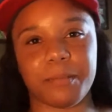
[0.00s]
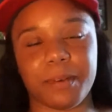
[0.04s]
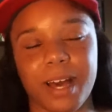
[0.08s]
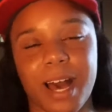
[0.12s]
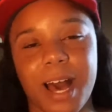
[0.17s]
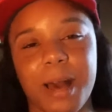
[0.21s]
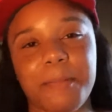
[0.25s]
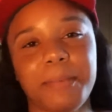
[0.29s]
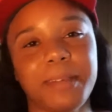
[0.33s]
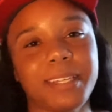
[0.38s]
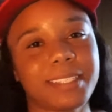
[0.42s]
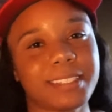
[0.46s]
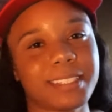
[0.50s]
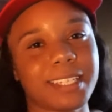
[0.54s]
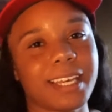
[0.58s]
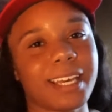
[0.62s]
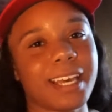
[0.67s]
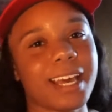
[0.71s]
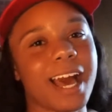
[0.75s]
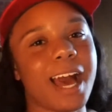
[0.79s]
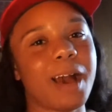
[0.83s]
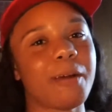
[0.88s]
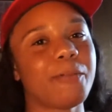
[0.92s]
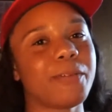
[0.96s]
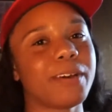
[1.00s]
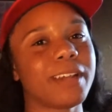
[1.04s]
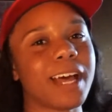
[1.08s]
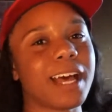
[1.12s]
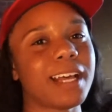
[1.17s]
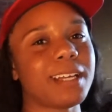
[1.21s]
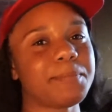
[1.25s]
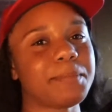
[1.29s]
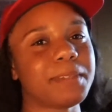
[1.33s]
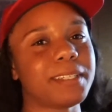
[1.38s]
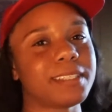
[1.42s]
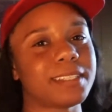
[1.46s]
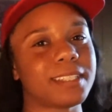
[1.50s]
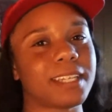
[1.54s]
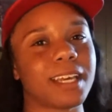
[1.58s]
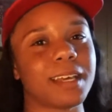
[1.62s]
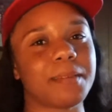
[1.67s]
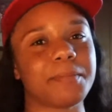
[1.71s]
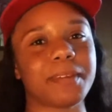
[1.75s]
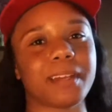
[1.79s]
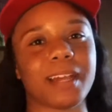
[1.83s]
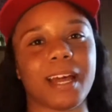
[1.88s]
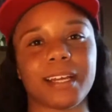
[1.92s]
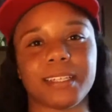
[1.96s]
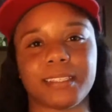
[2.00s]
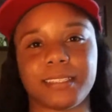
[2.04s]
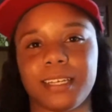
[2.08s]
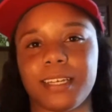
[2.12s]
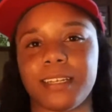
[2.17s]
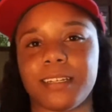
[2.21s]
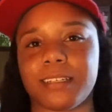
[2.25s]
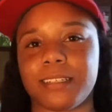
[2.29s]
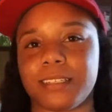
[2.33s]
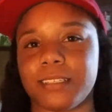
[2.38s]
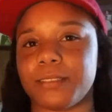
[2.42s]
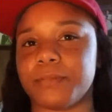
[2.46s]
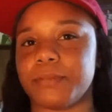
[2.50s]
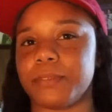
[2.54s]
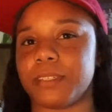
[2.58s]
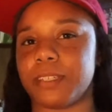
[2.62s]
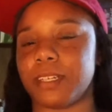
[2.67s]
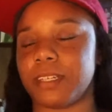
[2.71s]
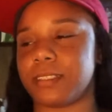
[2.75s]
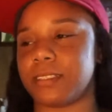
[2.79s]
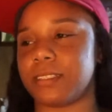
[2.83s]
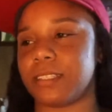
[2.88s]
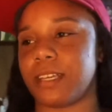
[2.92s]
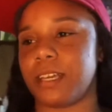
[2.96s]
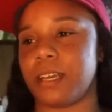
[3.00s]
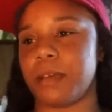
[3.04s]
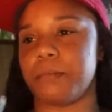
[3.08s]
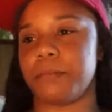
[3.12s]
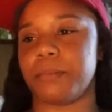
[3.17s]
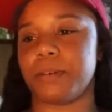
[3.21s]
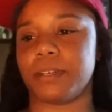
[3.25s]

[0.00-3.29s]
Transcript: But what I be saying be like, technically is what they said.